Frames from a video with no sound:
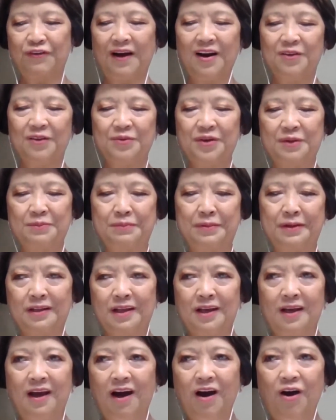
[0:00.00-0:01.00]
following,
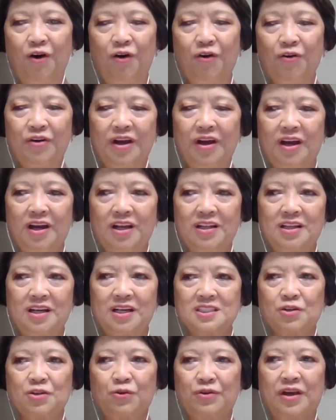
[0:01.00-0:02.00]
but oh, okay,
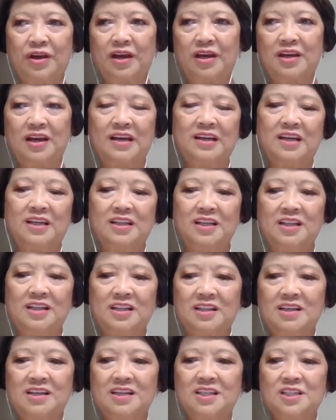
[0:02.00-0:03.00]
that's okay. I can
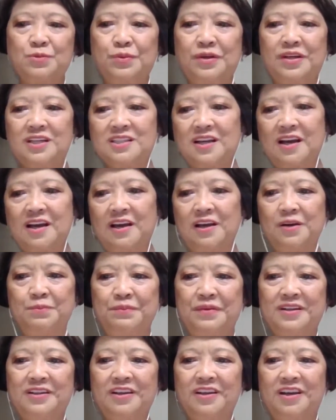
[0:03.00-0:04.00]
eat this because I
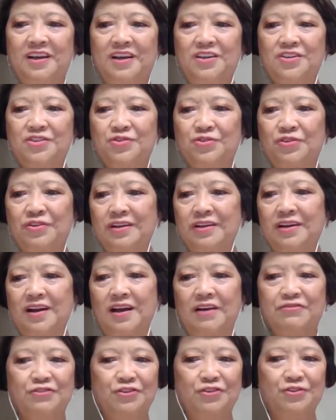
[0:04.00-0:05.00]
have medication.
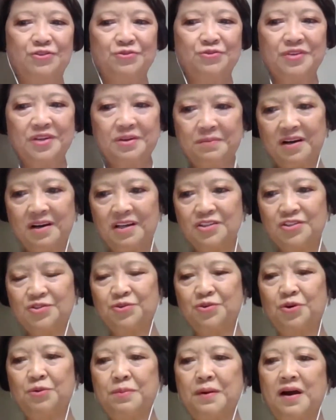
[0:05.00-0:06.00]
And after 3
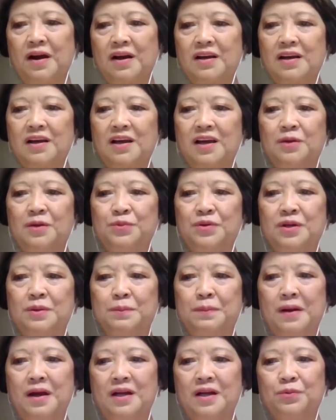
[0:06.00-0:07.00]
months, you go back again with
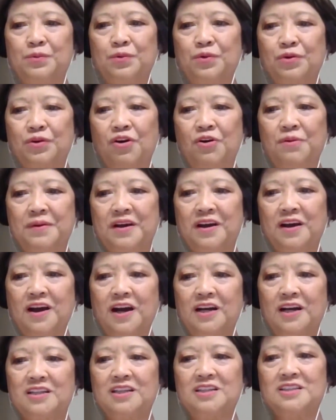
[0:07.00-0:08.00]
the blood work. Oh my
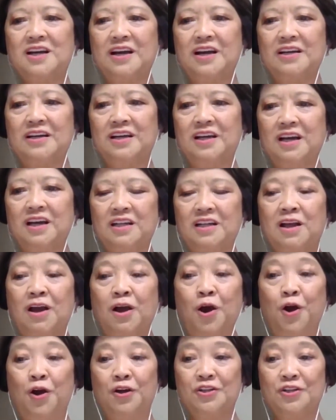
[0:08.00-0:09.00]
God, it's high
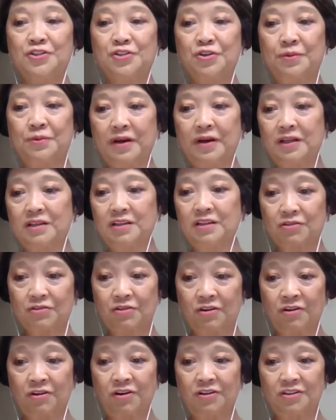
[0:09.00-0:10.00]
again. So my
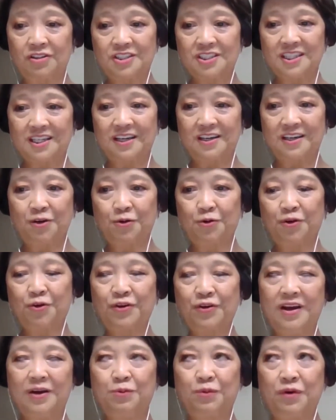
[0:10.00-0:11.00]
endocrinologist say,
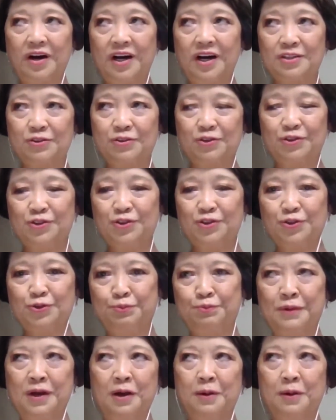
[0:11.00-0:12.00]
okay, why don't
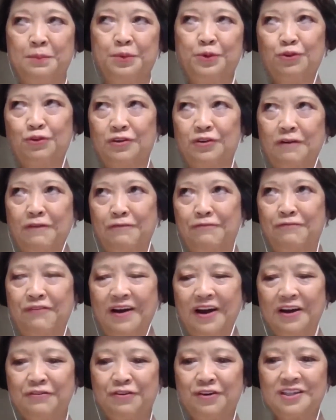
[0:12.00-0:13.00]
you put on a
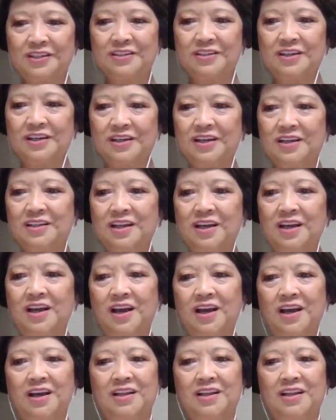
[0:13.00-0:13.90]
500